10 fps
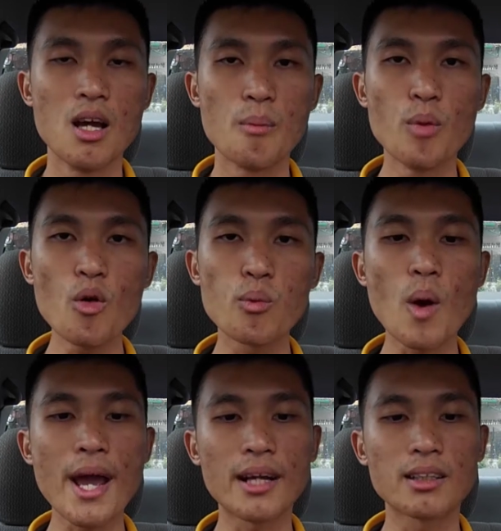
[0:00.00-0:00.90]
Both
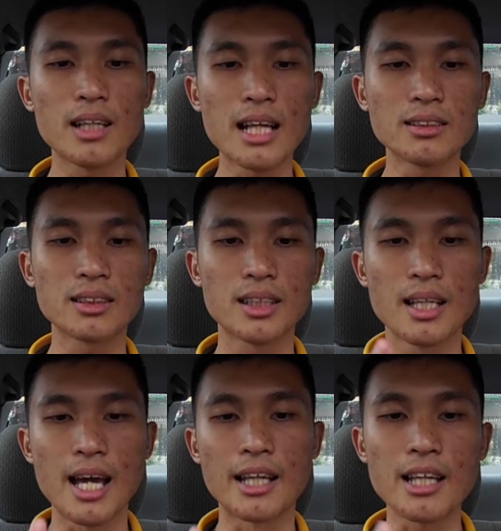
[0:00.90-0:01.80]
wide-angle lens
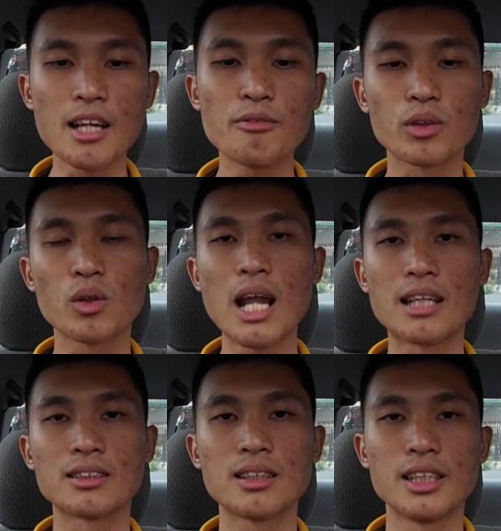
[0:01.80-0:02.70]
and telephoto
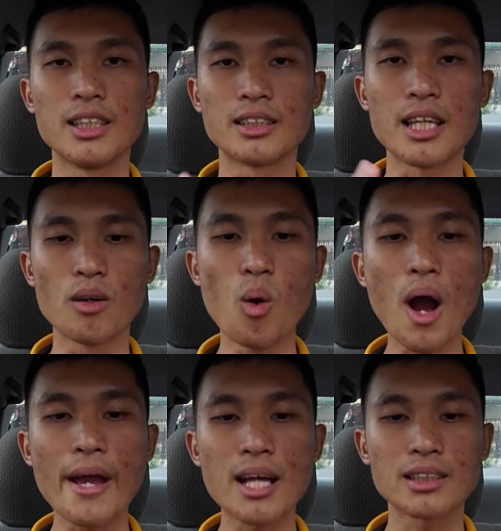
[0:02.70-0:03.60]
lens is
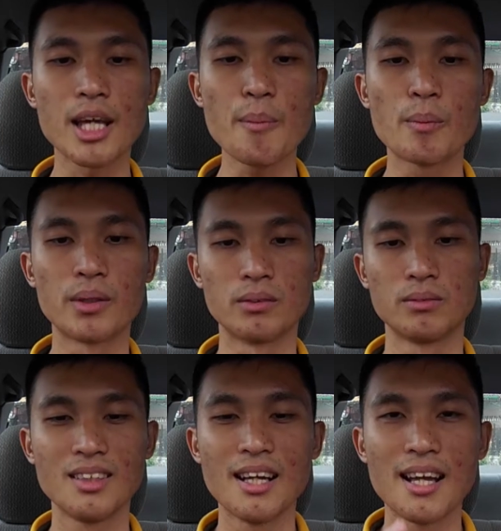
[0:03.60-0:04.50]
OIS capable.
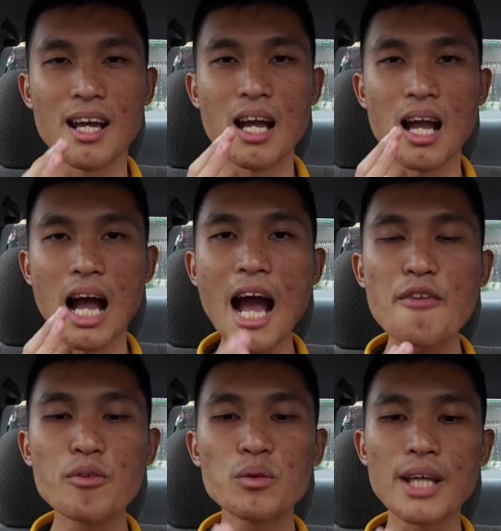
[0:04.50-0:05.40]

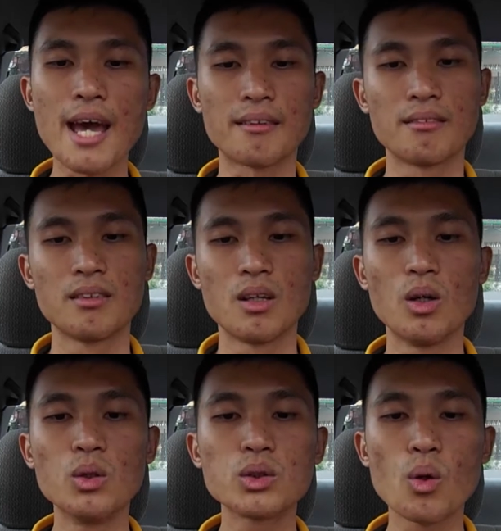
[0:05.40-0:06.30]
iPhone 10
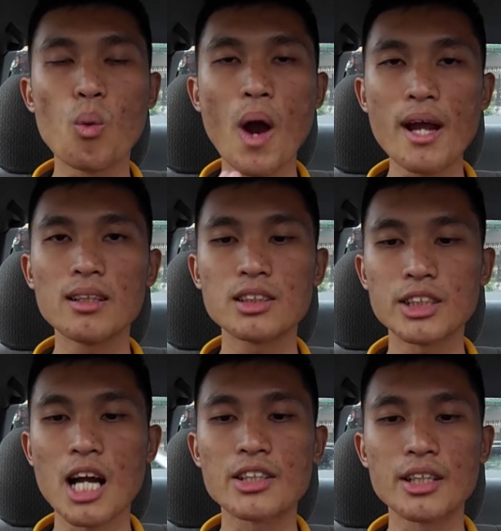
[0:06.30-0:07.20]
also wireless
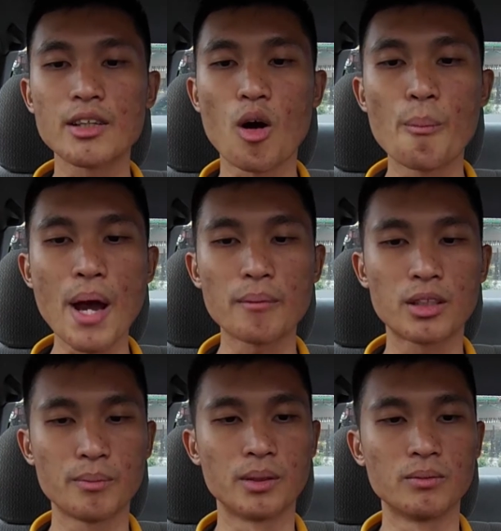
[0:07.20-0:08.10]
charging
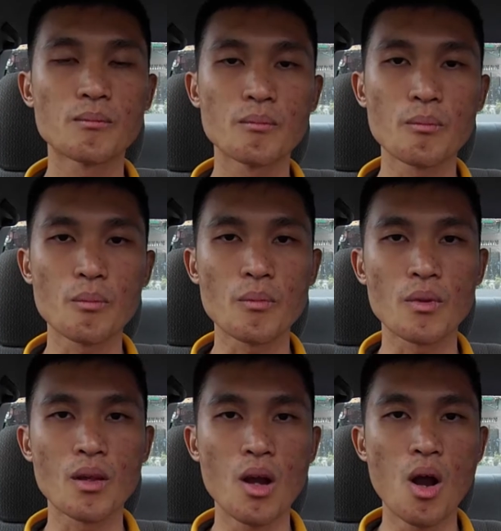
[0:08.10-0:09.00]
compatible.
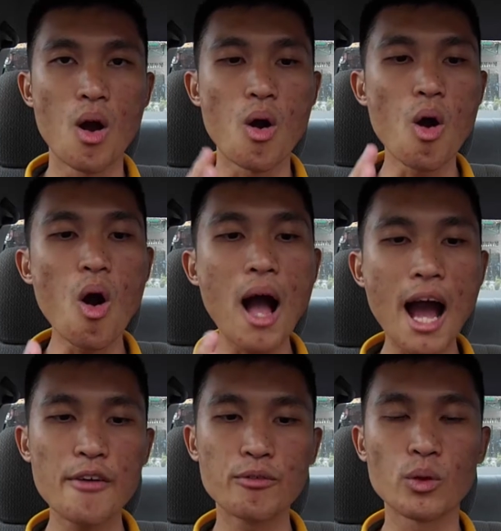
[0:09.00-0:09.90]
All
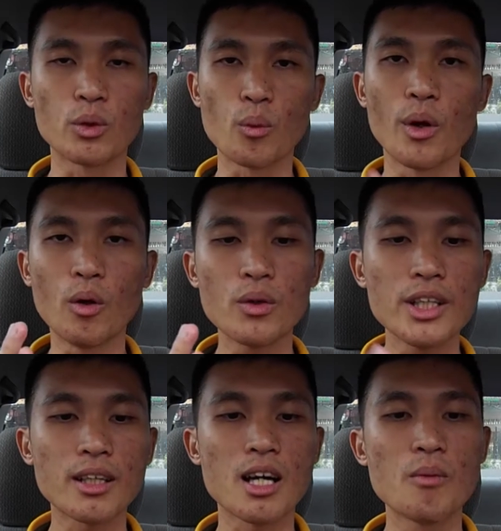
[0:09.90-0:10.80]
iPhone will
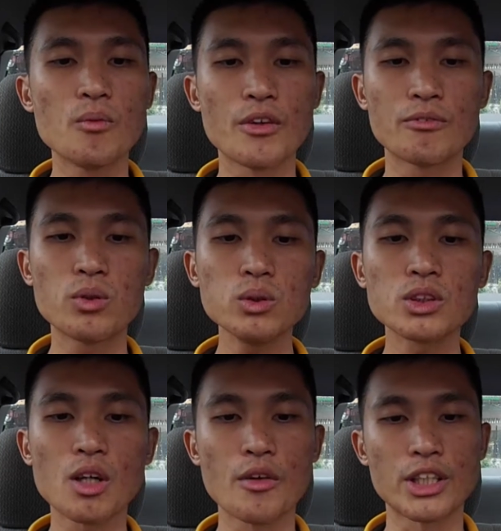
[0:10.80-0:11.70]
only come with two
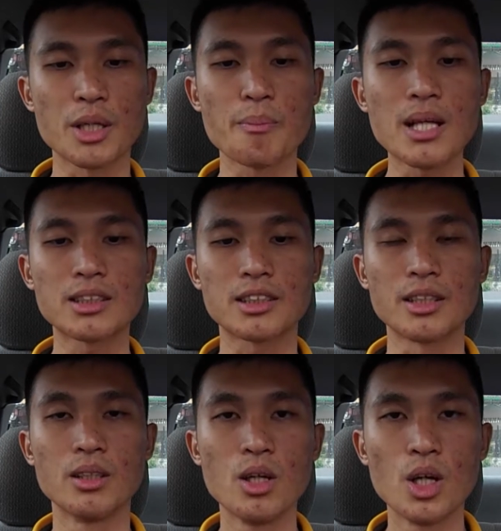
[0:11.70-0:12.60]
storage capacity,
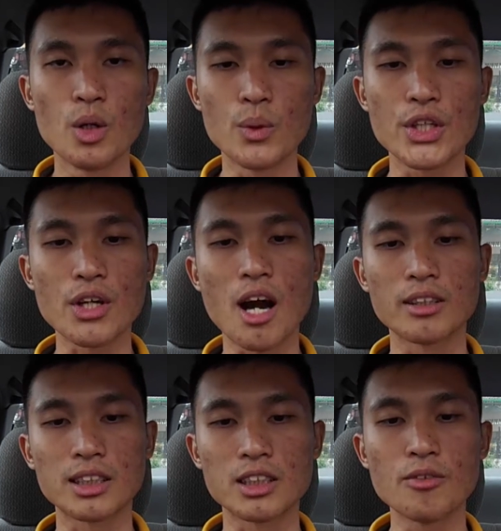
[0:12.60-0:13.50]
which are
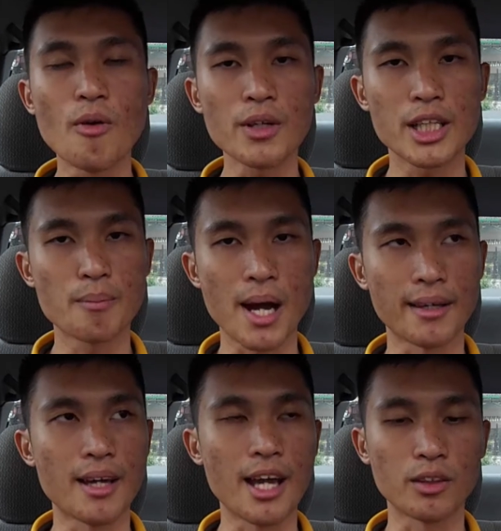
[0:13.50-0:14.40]
64GB
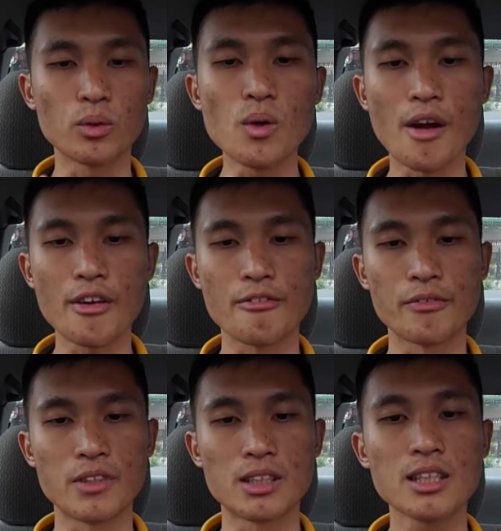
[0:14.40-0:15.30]
and
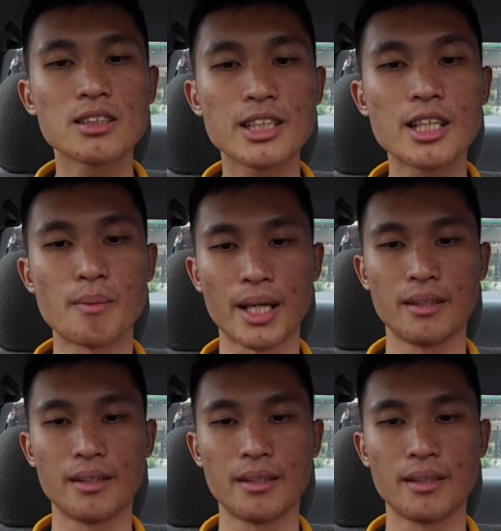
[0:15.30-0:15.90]
256GB.